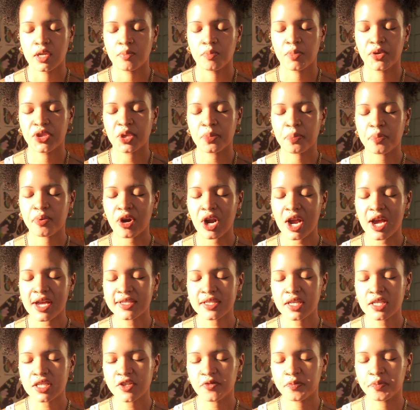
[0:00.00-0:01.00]
But the
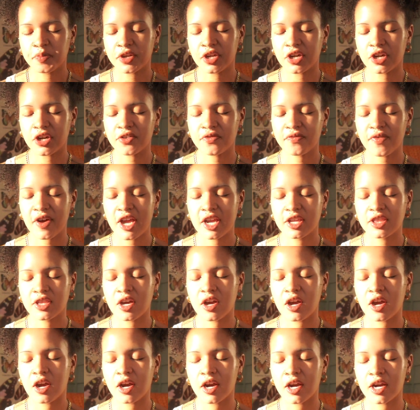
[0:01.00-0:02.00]
process of purifying the
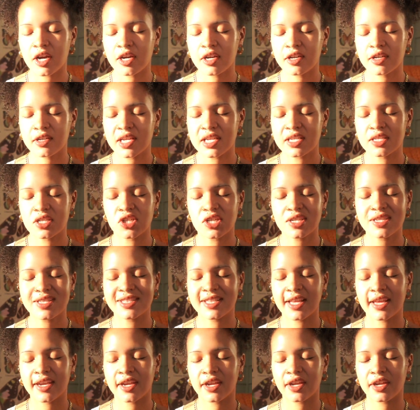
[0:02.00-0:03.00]
heart is just
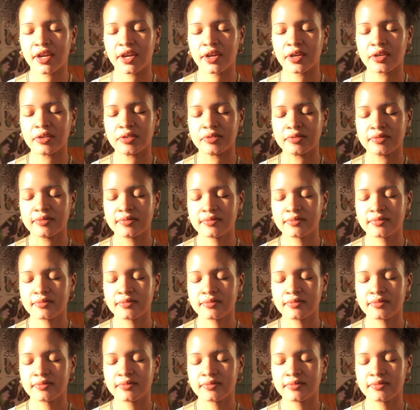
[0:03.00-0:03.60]
letting go.